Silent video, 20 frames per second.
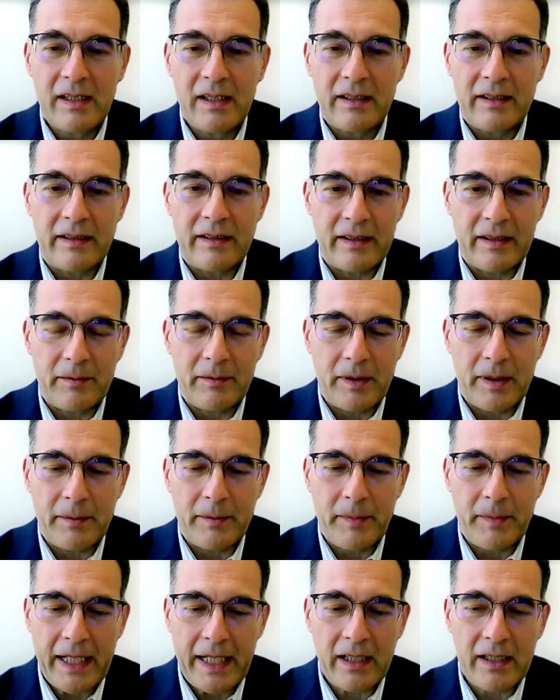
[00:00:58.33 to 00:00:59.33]
the
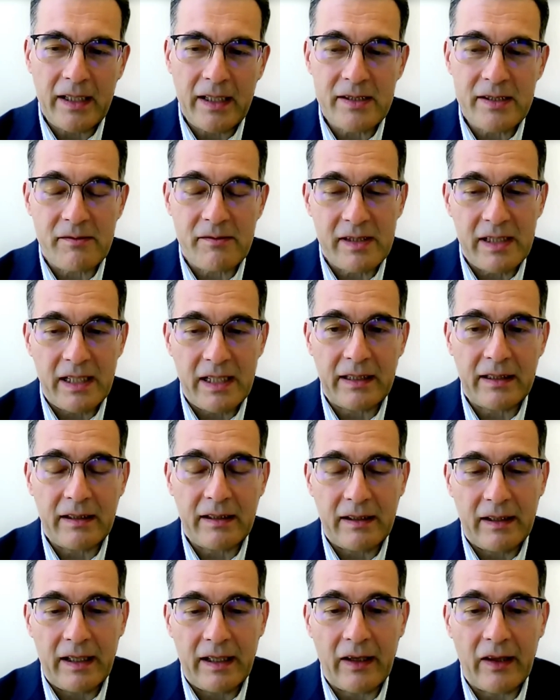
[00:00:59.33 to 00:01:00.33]
mechanisms that
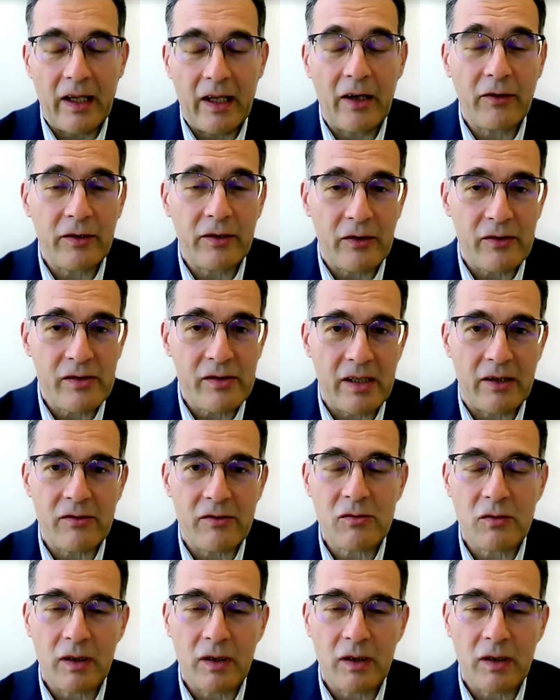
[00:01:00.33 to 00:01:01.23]
allow those cells to